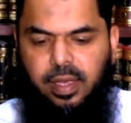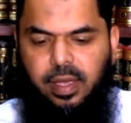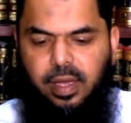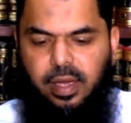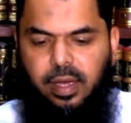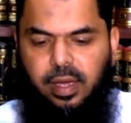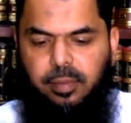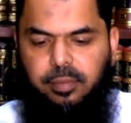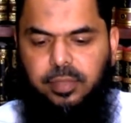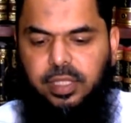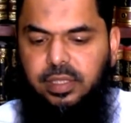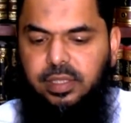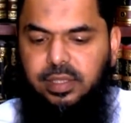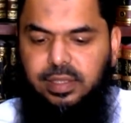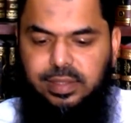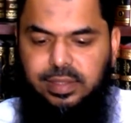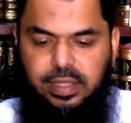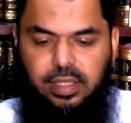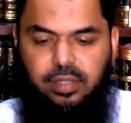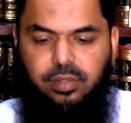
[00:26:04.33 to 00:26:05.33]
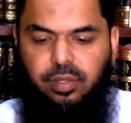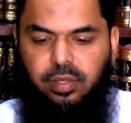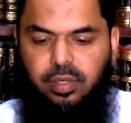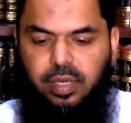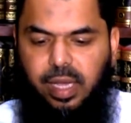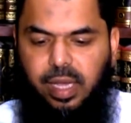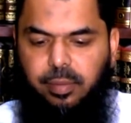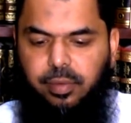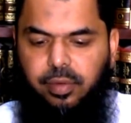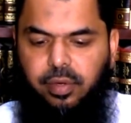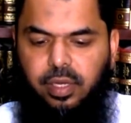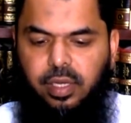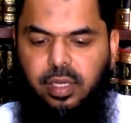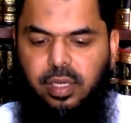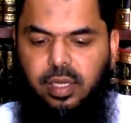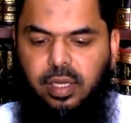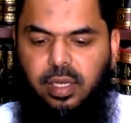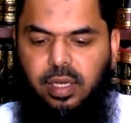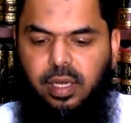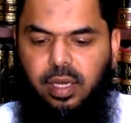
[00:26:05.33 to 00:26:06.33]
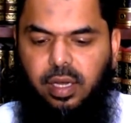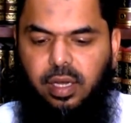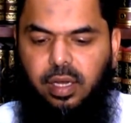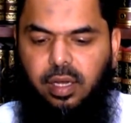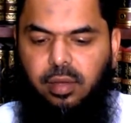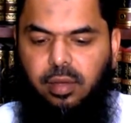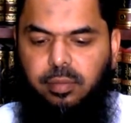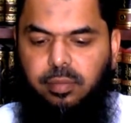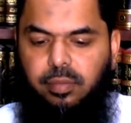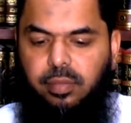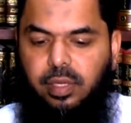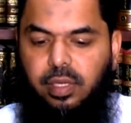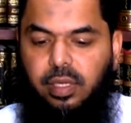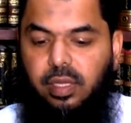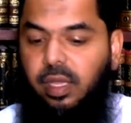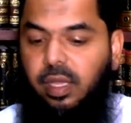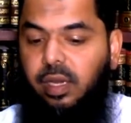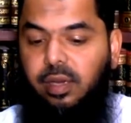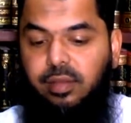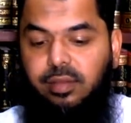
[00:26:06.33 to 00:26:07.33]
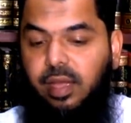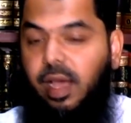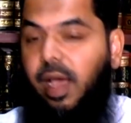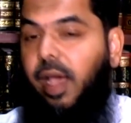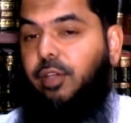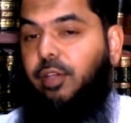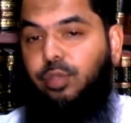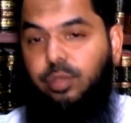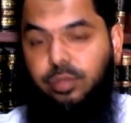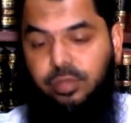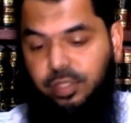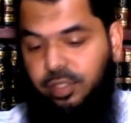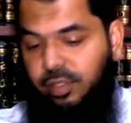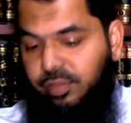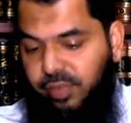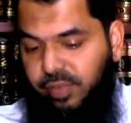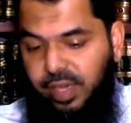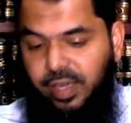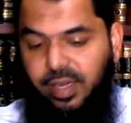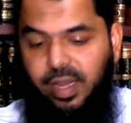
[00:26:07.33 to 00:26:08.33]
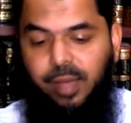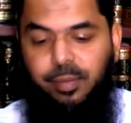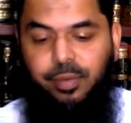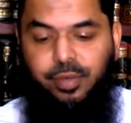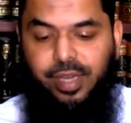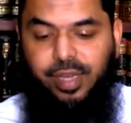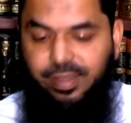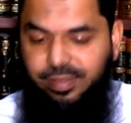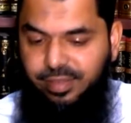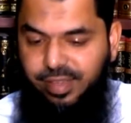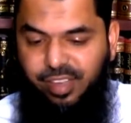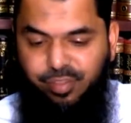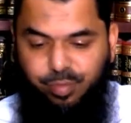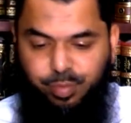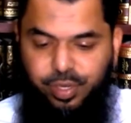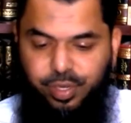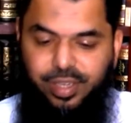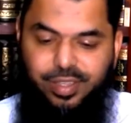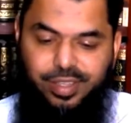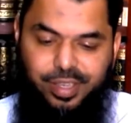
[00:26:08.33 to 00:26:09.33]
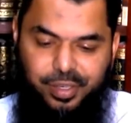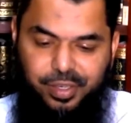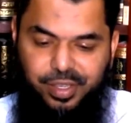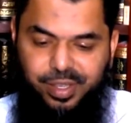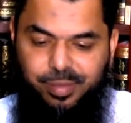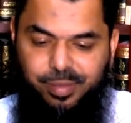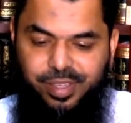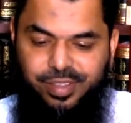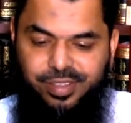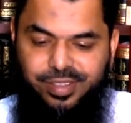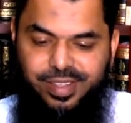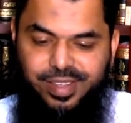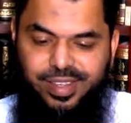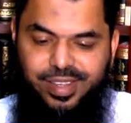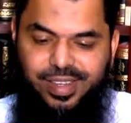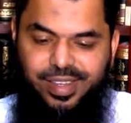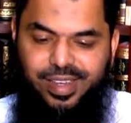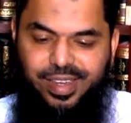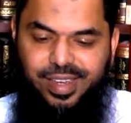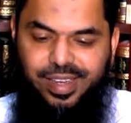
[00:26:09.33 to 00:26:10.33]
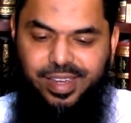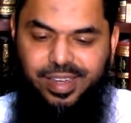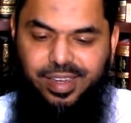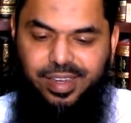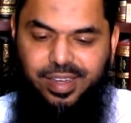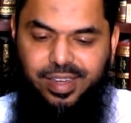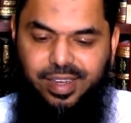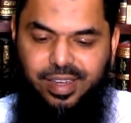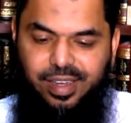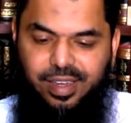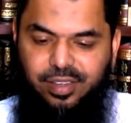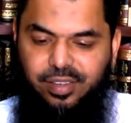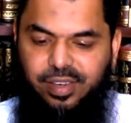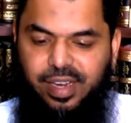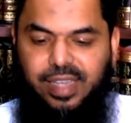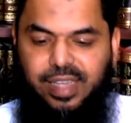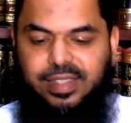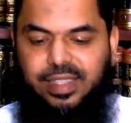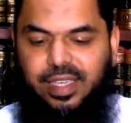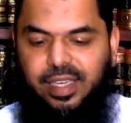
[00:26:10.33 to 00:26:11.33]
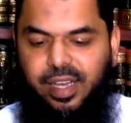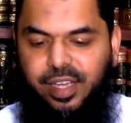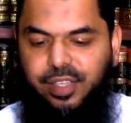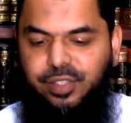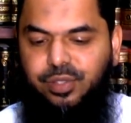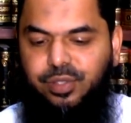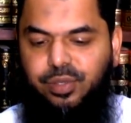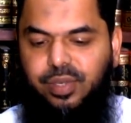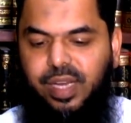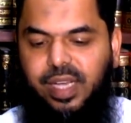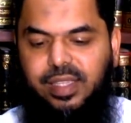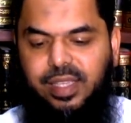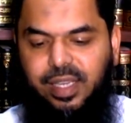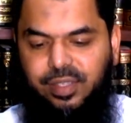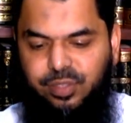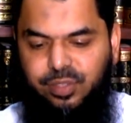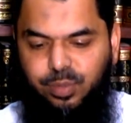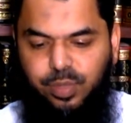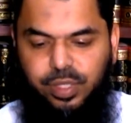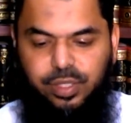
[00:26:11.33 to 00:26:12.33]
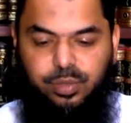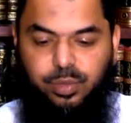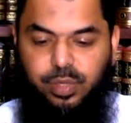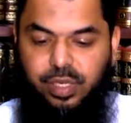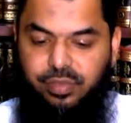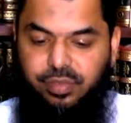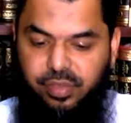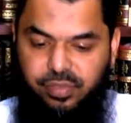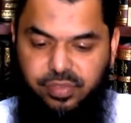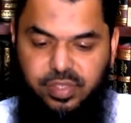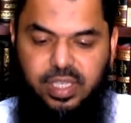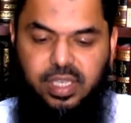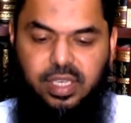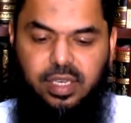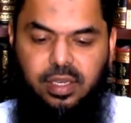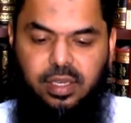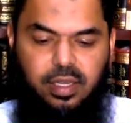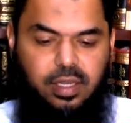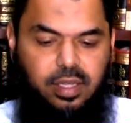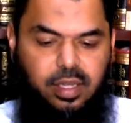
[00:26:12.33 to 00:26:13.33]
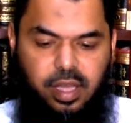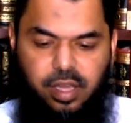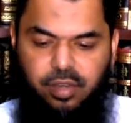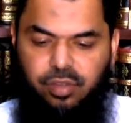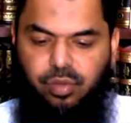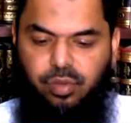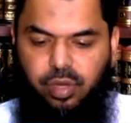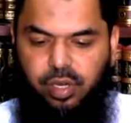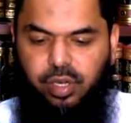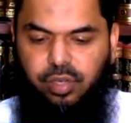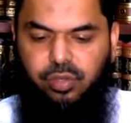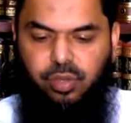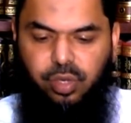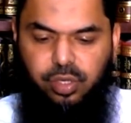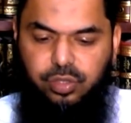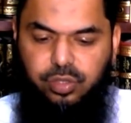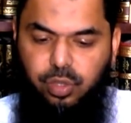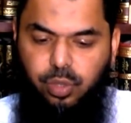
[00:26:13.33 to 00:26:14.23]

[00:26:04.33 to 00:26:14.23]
Um, this is a central library. Um, it is an ISO certified library as they have put in their email uh, under ISO, ISO 9001 2015 and so on and so on.